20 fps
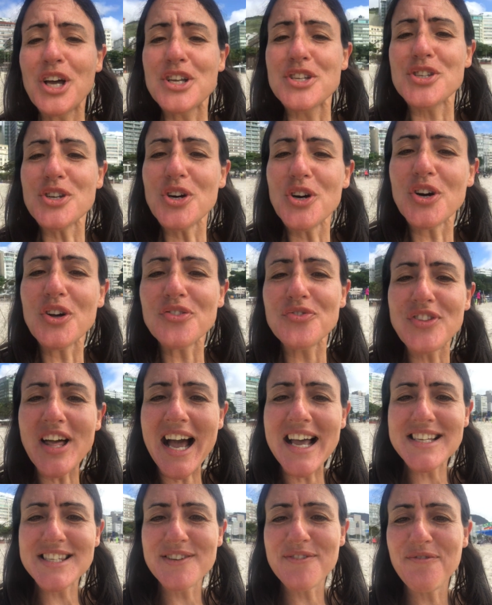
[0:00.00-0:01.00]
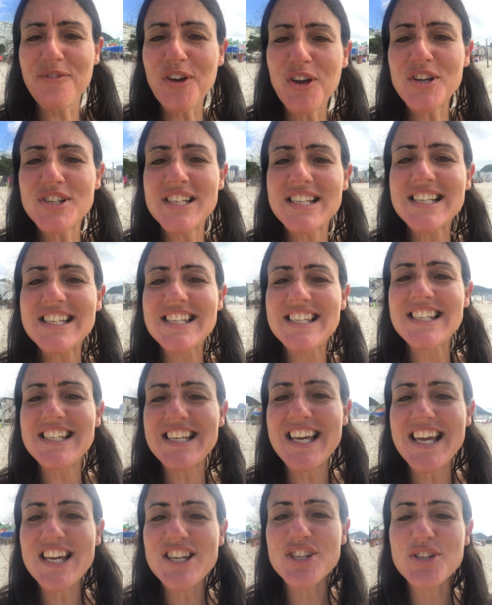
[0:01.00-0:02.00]
So that's the first
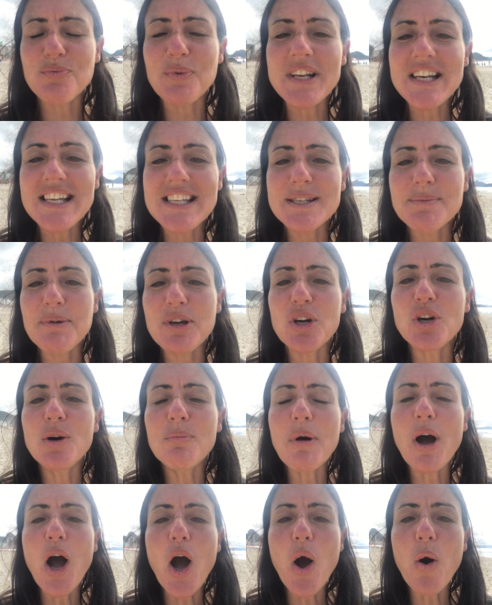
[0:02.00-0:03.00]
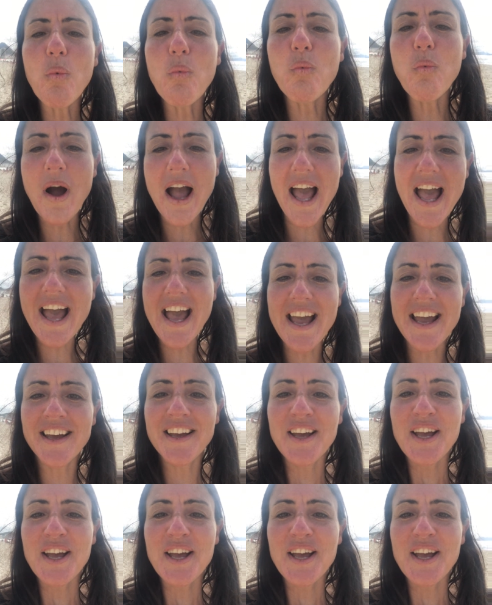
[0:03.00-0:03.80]
stage. We need to become aware.